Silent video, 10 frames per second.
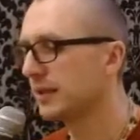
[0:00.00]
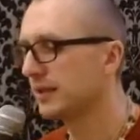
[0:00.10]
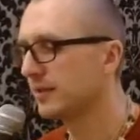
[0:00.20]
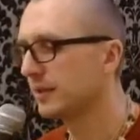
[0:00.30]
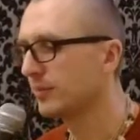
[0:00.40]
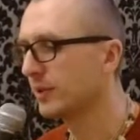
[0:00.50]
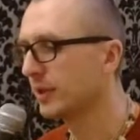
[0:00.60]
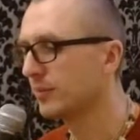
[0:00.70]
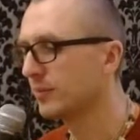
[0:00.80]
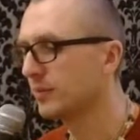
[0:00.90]
And
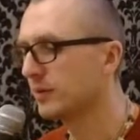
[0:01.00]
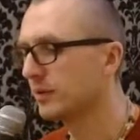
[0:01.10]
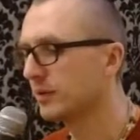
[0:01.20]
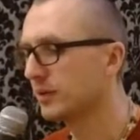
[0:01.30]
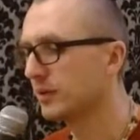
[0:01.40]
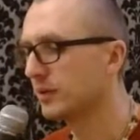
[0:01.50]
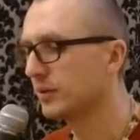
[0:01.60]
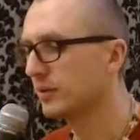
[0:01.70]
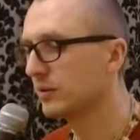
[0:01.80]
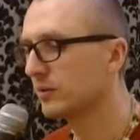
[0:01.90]
sometimes,
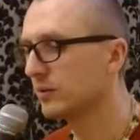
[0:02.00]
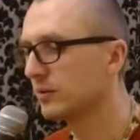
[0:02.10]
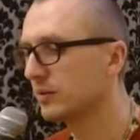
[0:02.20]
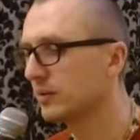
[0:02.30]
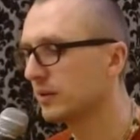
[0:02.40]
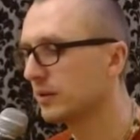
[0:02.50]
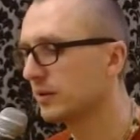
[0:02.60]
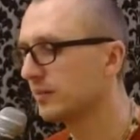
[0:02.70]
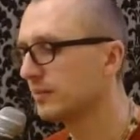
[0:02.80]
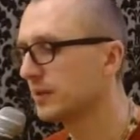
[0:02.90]

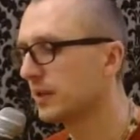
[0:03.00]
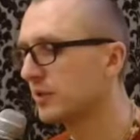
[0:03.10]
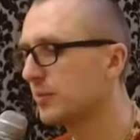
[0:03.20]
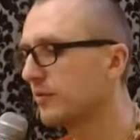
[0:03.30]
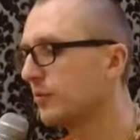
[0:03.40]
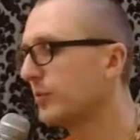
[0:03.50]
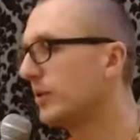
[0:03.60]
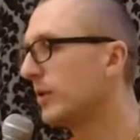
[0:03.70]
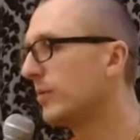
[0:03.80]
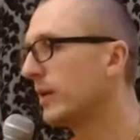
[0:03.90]
a husband would
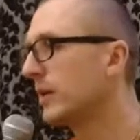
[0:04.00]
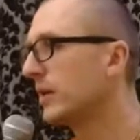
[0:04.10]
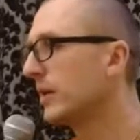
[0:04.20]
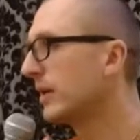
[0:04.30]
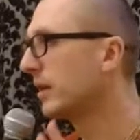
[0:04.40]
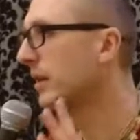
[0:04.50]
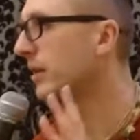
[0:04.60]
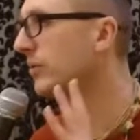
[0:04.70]
become like a